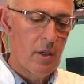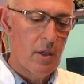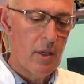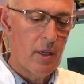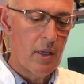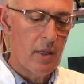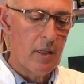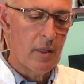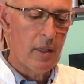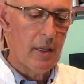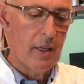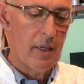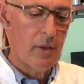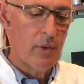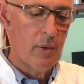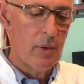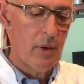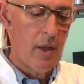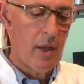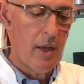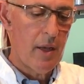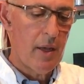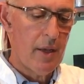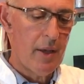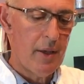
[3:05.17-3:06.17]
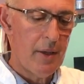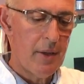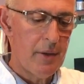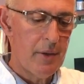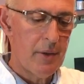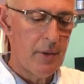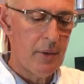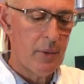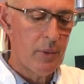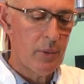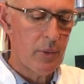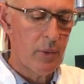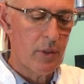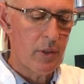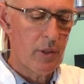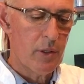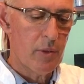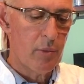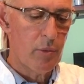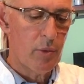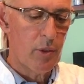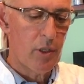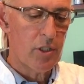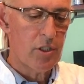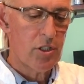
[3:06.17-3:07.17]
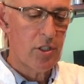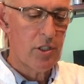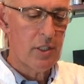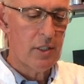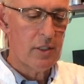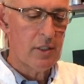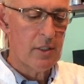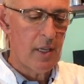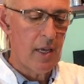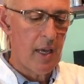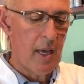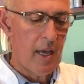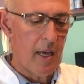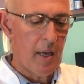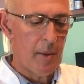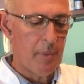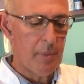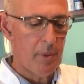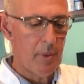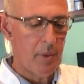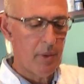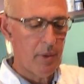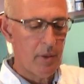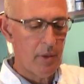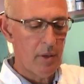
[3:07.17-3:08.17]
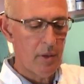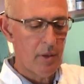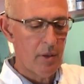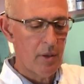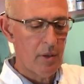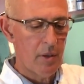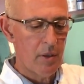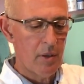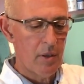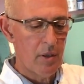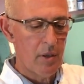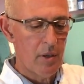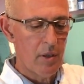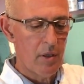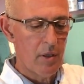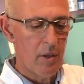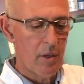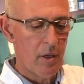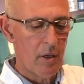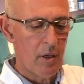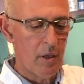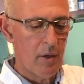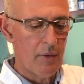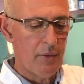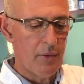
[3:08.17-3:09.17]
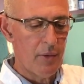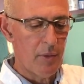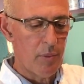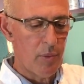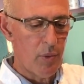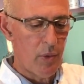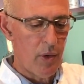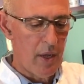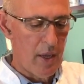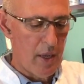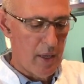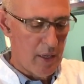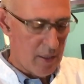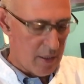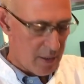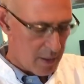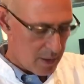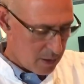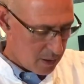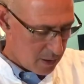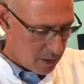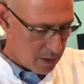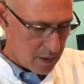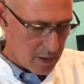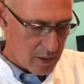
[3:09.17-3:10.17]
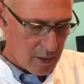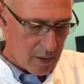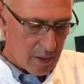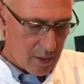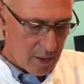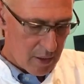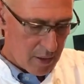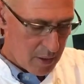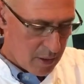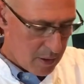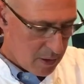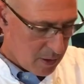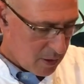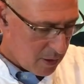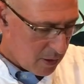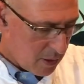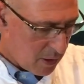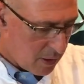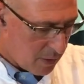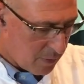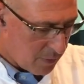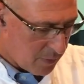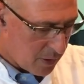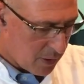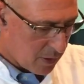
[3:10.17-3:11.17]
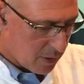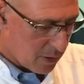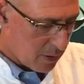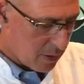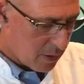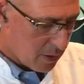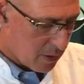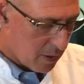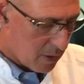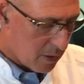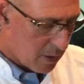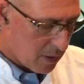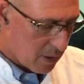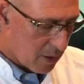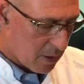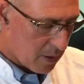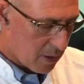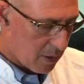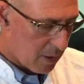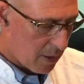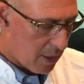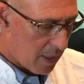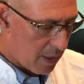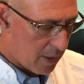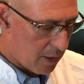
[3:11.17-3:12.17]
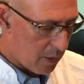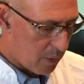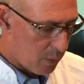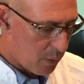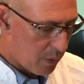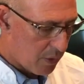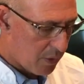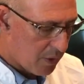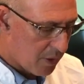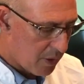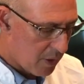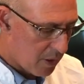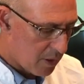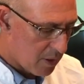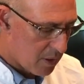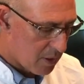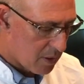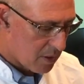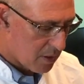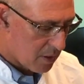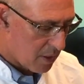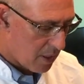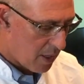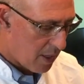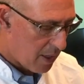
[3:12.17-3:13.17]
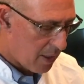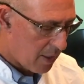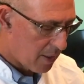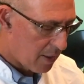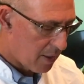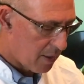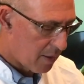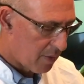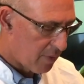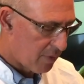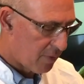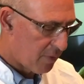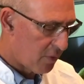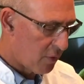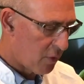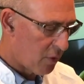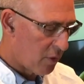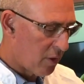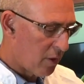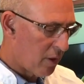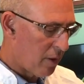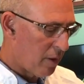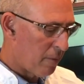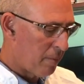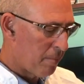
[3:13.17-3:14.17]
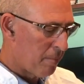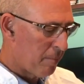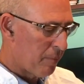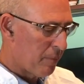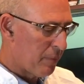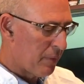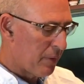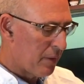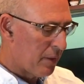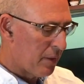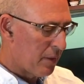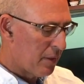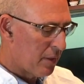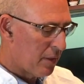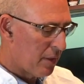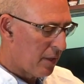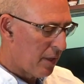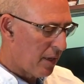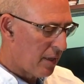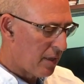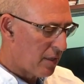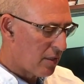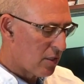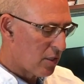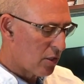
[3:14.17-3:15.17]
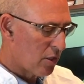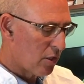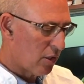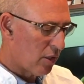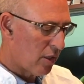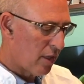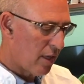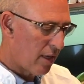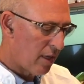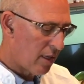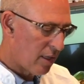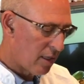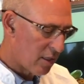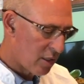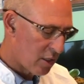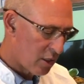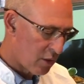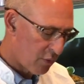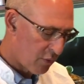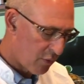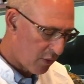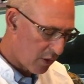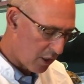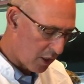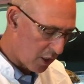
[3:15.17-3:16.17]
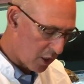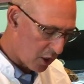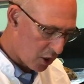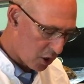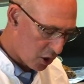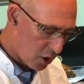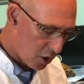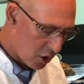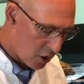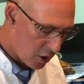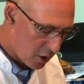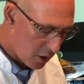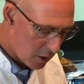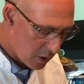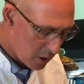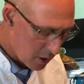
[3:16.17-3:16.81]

And later on, we're going to brush the top of the bread of the challah with this egg for the nice glazed finish